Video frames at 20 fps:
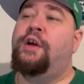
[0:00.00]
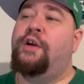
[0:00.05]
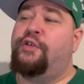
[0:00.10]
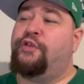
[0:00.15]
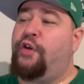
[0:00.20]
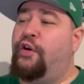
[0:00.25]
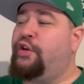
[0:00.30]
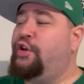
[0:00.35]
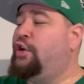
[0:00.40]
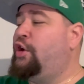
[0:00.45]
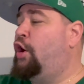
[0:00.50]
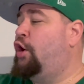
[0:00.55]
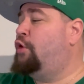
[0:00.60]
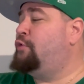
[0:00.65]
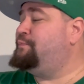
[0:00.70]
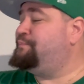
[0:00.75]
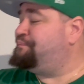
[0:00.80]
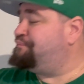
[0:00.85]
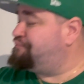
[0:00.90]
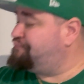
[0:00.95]
So, you
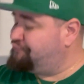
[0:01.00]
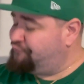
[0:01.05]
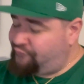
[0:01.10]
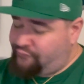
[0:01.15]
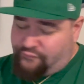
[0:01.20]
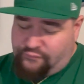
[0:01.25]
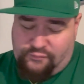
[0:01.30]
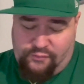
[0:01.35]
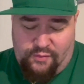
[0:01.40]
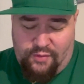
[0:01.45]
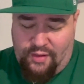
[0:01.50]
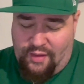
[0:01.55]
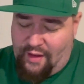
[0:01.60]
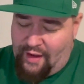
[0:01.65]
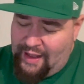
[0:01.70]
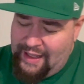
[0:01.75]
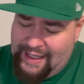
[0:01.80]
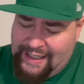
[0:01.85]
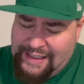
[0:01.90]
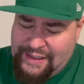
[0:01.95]
know,
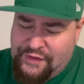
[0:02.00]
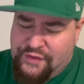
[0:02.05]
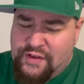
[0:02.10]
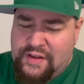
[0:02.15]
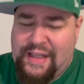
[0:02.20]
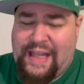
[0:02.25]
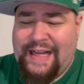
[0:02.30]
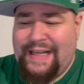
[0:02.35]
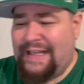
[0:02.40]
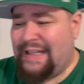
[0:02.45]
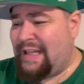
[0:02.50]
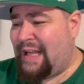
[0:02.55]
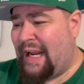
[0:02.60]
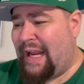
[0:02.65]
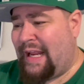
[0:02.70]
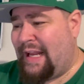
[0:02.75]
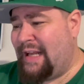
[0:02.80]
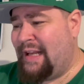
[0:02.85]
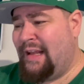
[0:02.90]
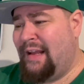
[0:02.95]
it is late at
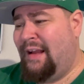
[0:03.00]
night.